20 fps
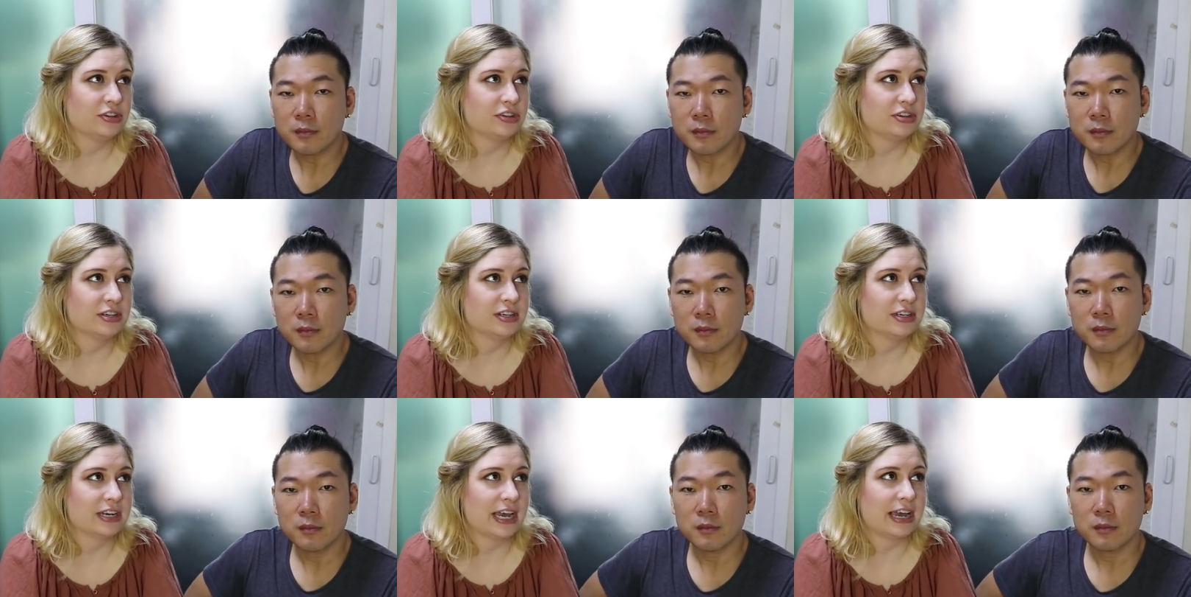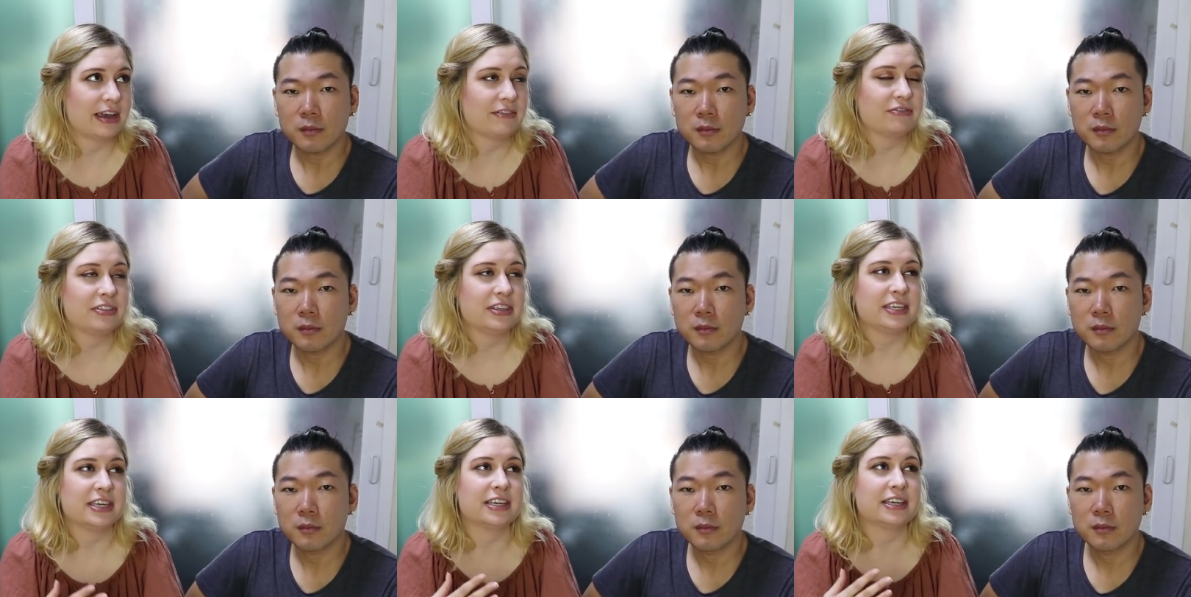Speaker 1: You didn't
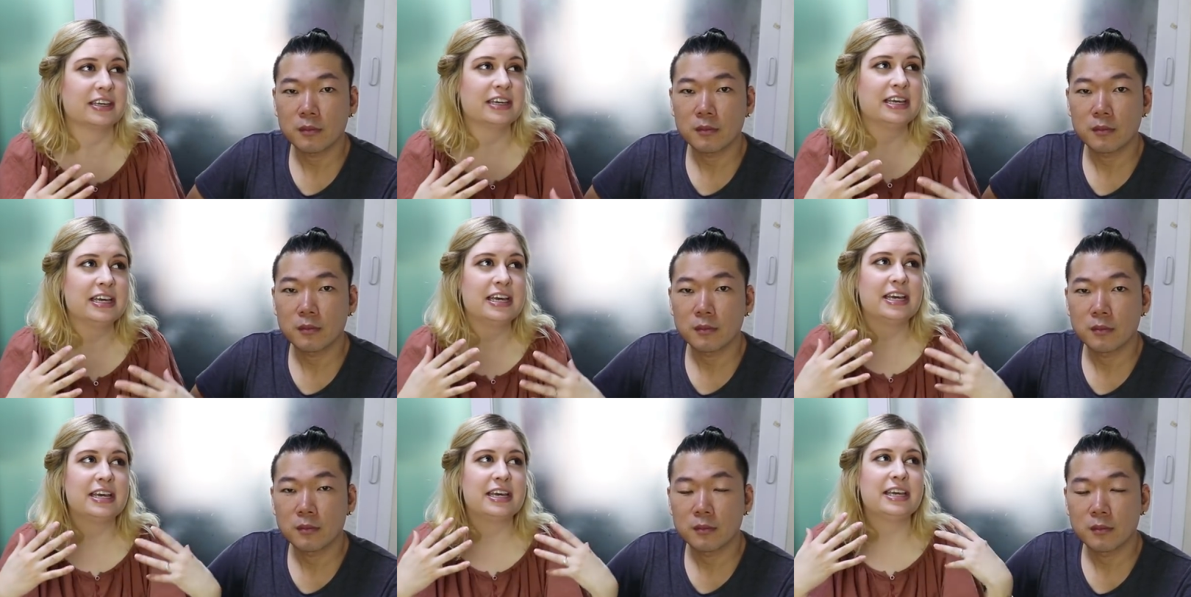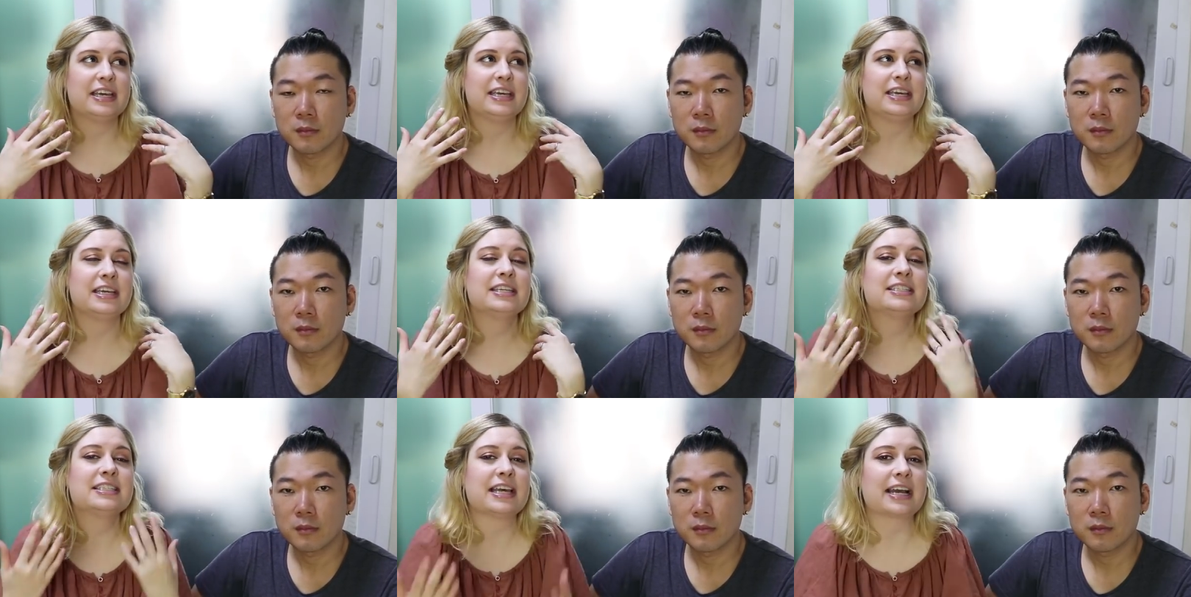have the
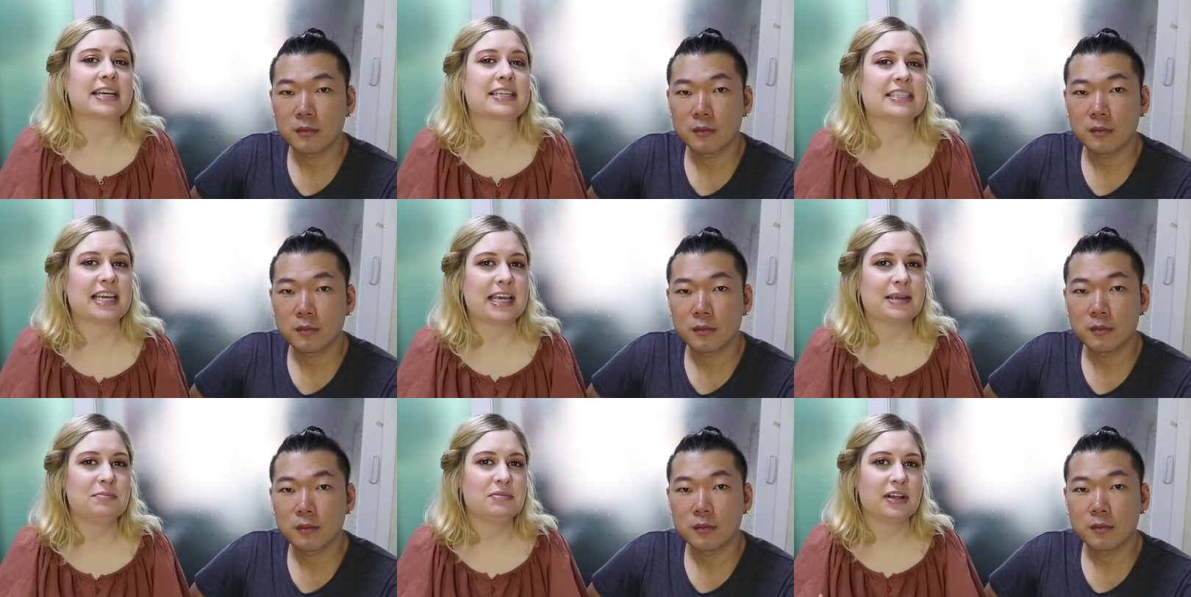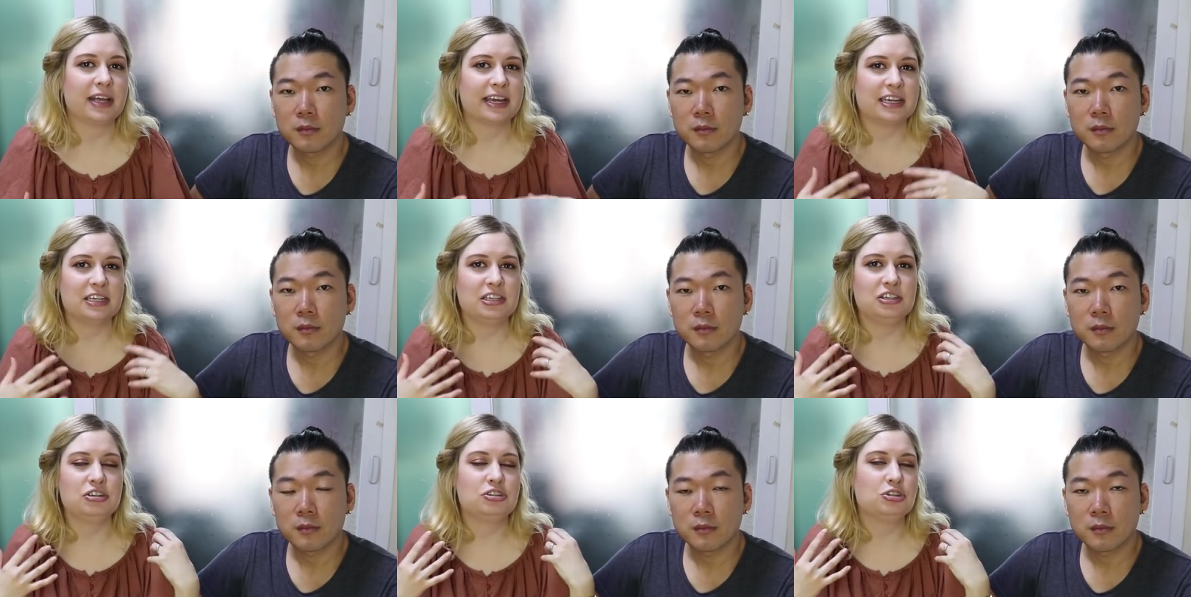exact same
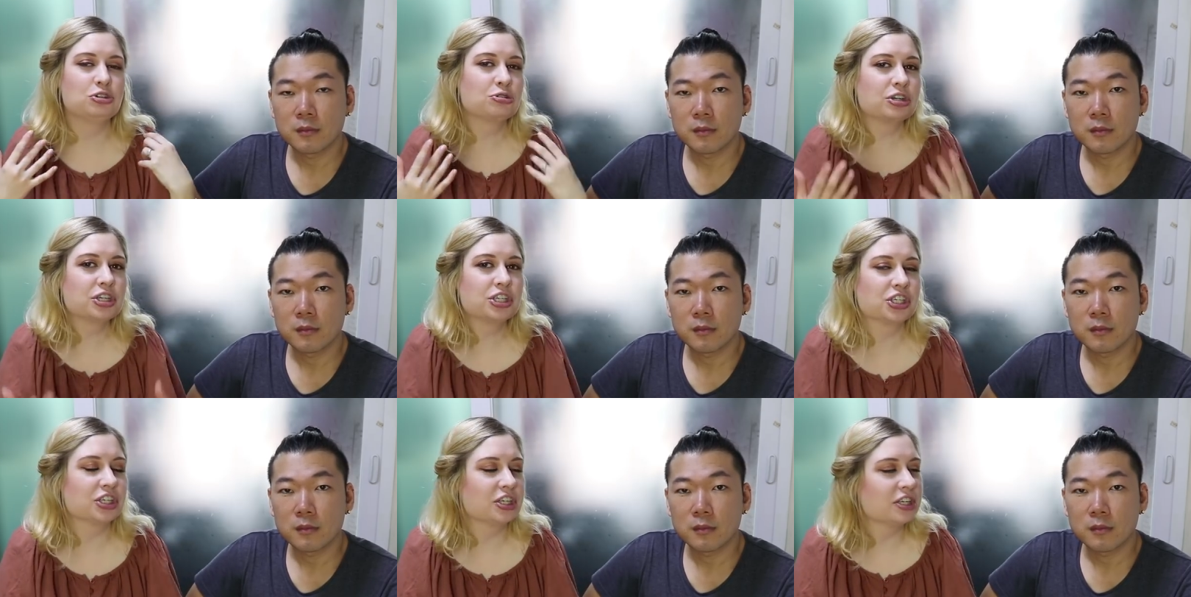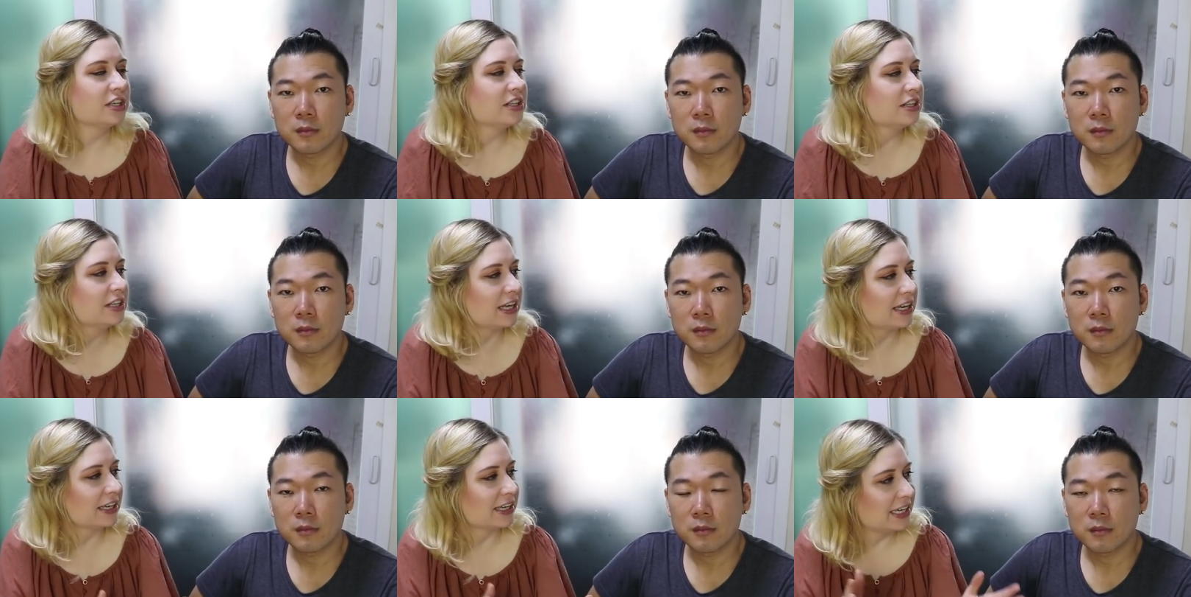like
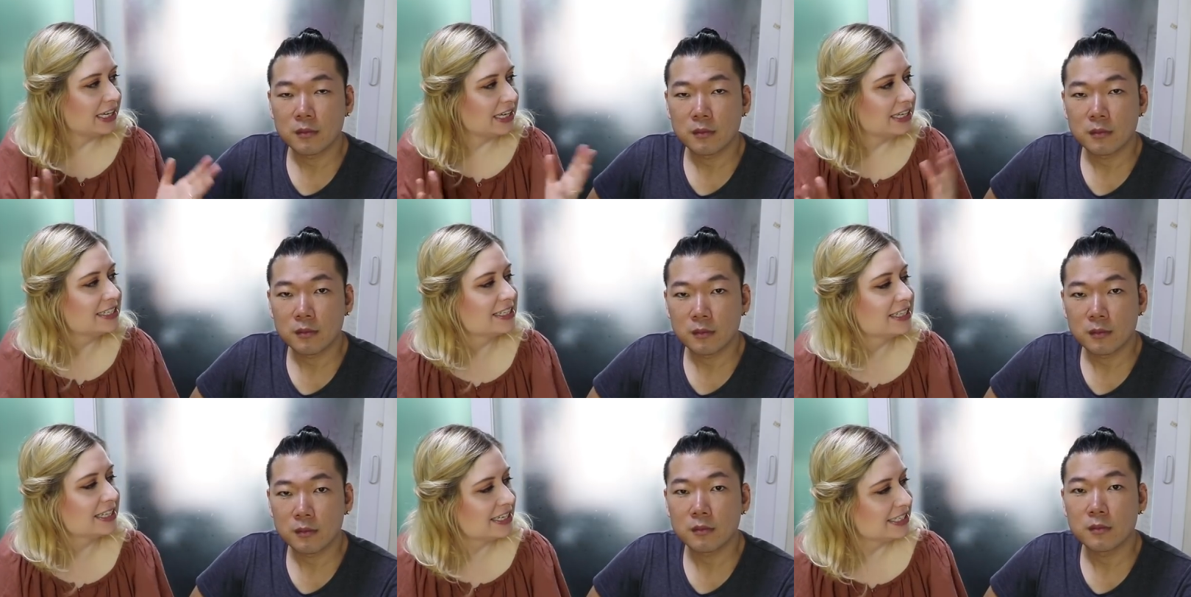nutrition that kids